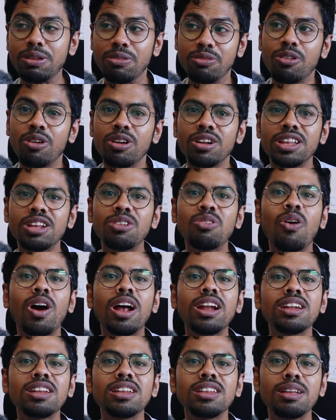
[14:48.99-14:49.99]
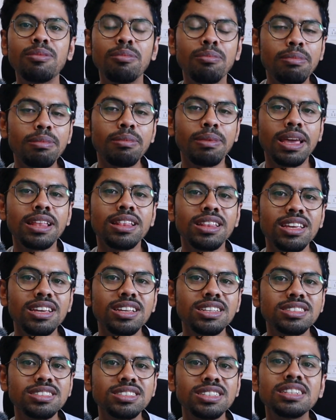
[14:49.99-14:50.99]
But for that, what the main
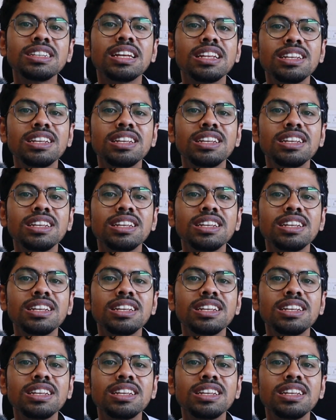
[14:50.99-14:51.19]
thing is written,